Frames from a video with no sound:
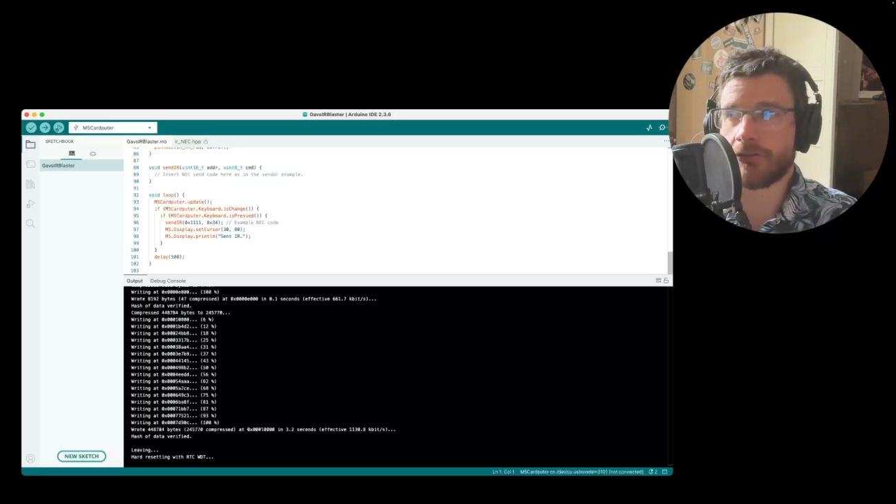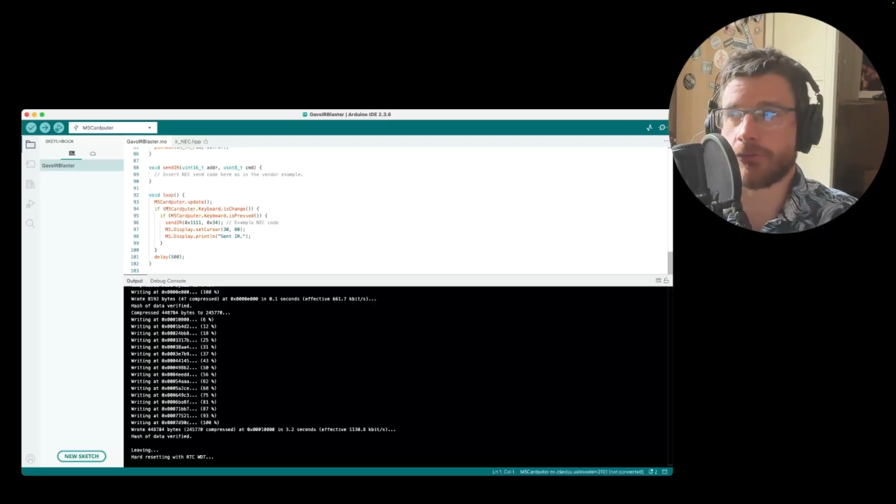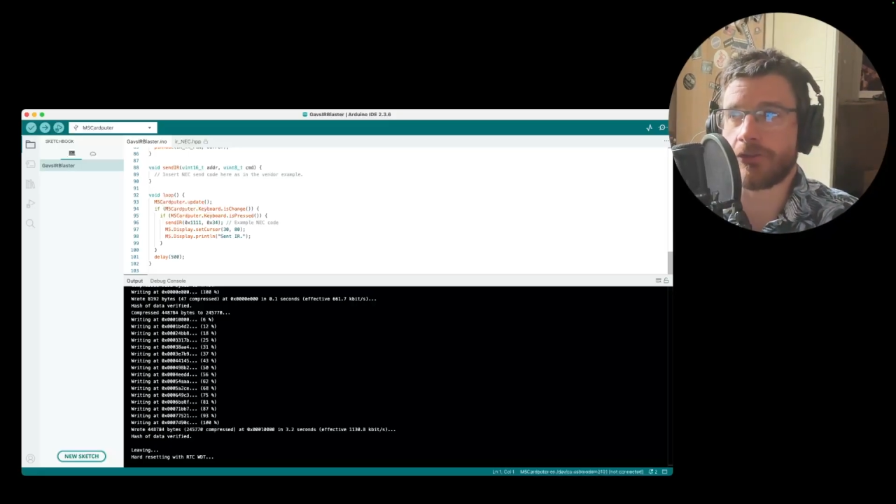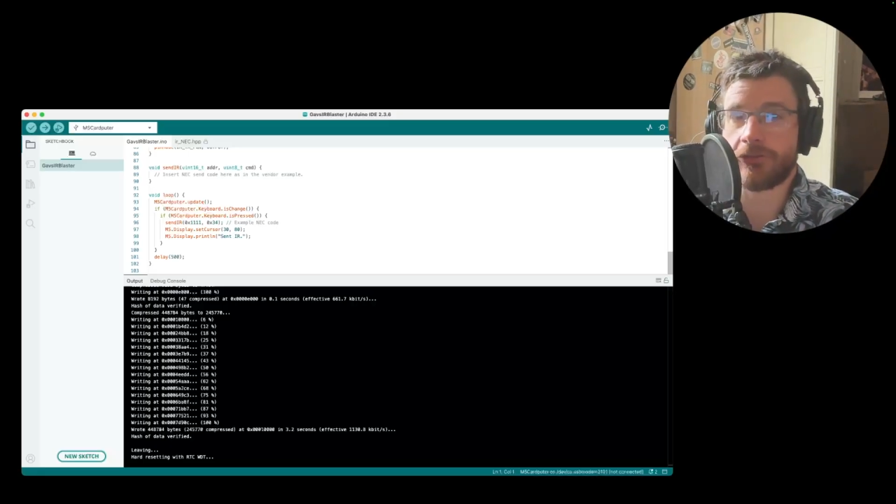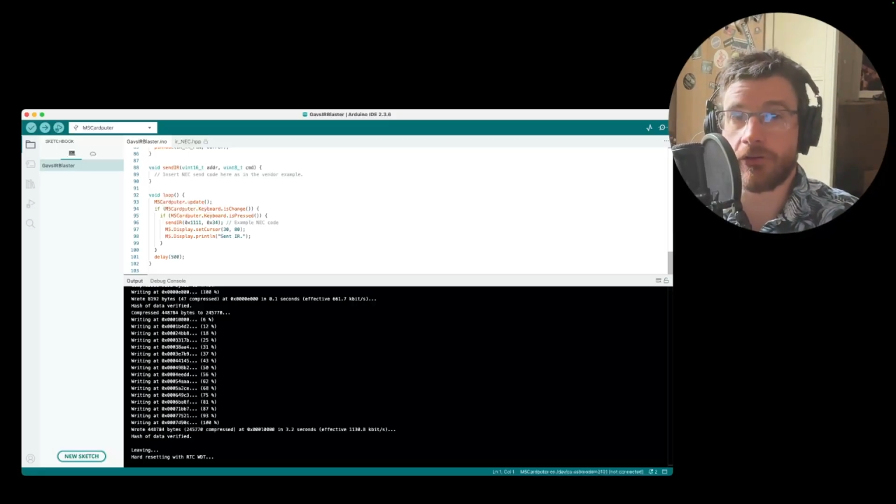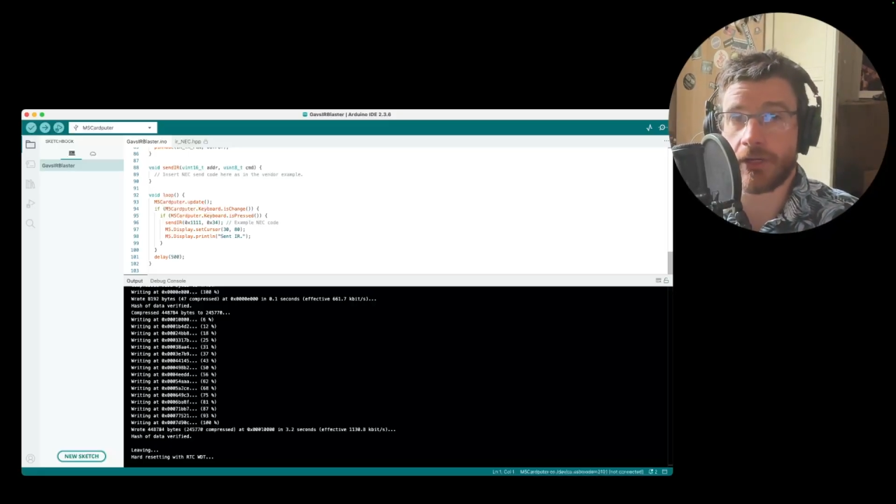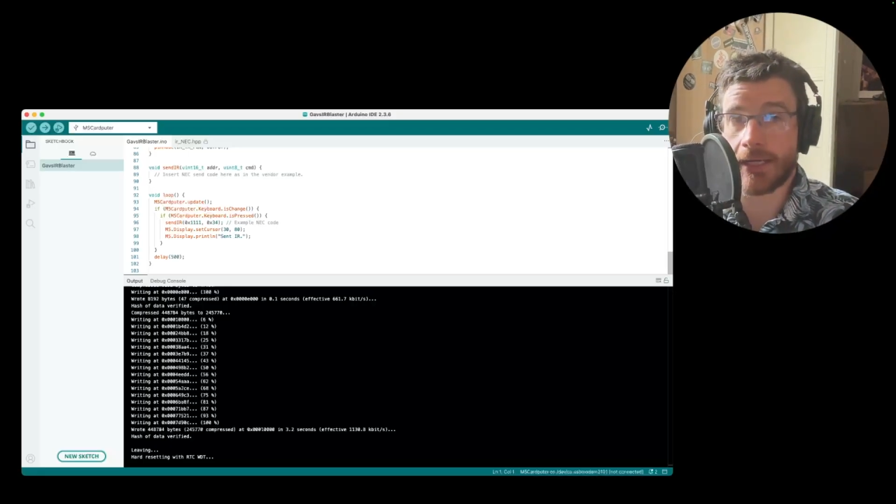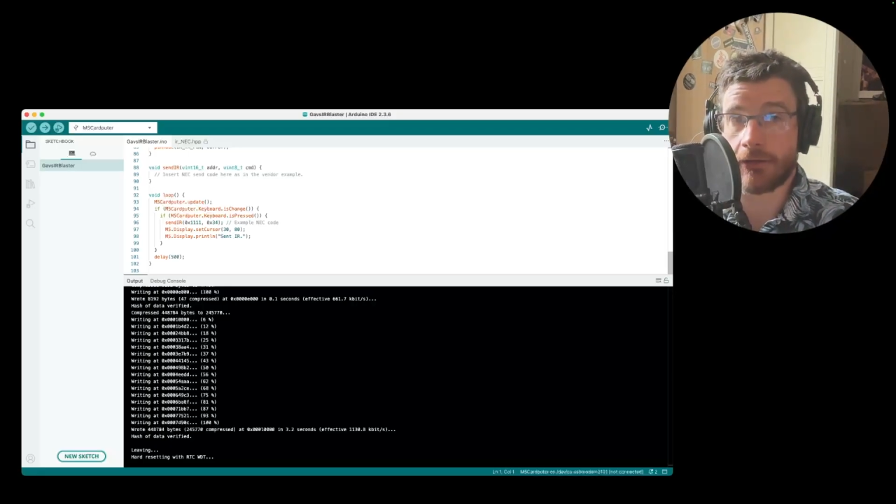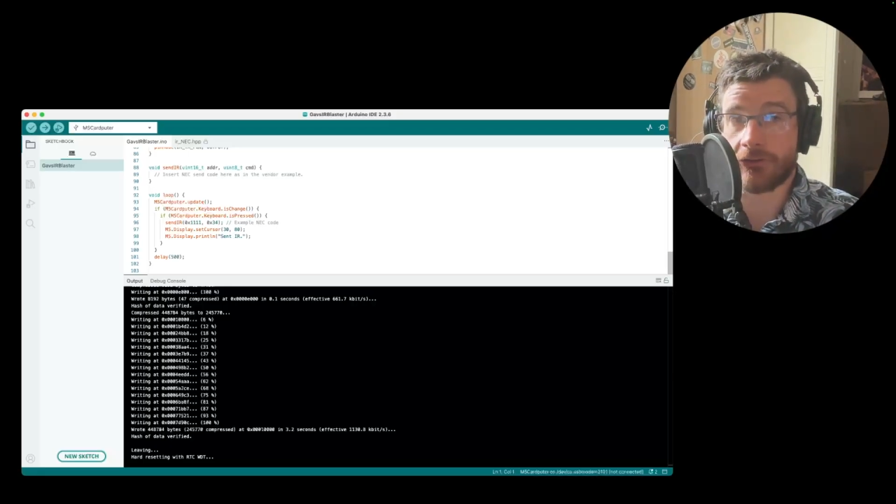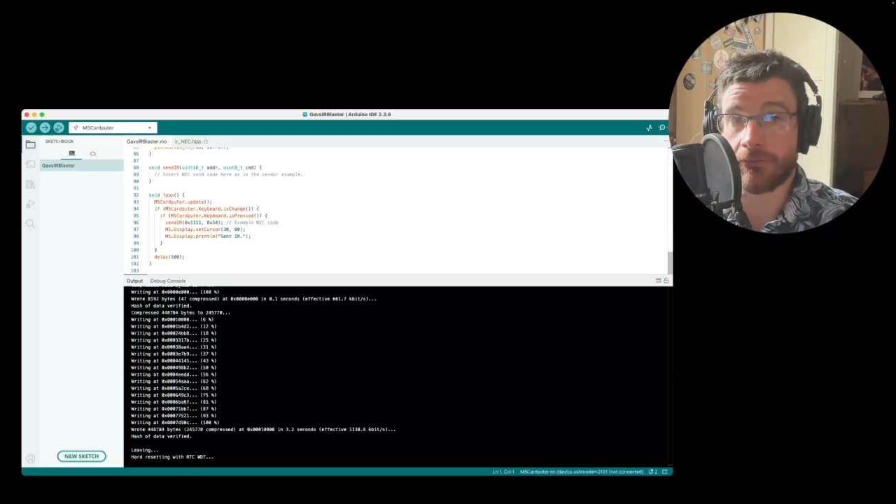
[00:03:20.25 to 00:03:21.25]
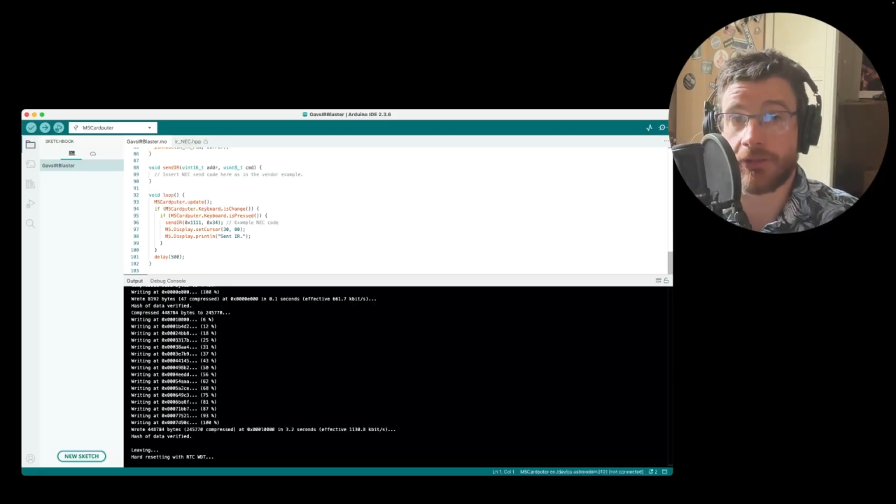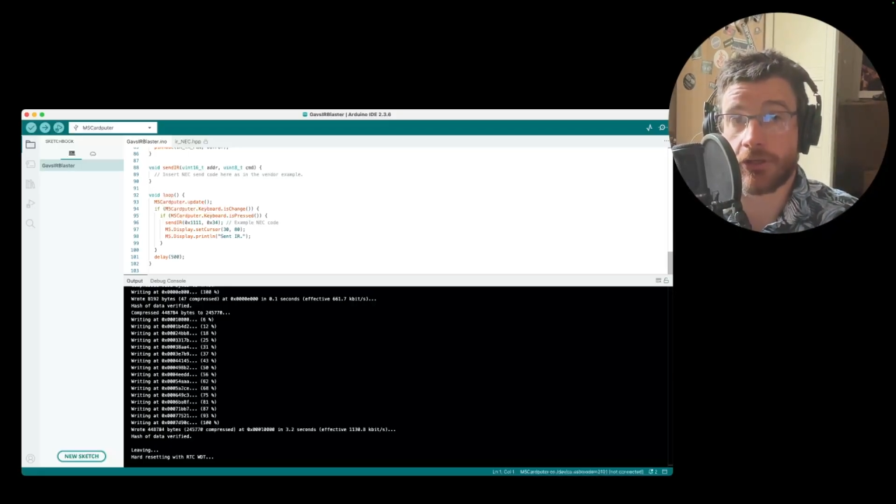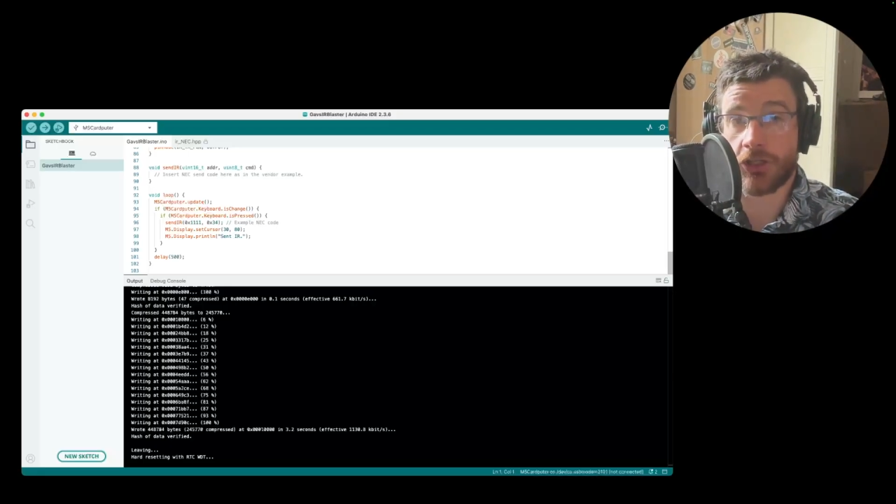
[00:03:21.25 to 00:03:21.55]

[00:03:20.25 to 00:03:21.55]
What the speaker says: So I started out something I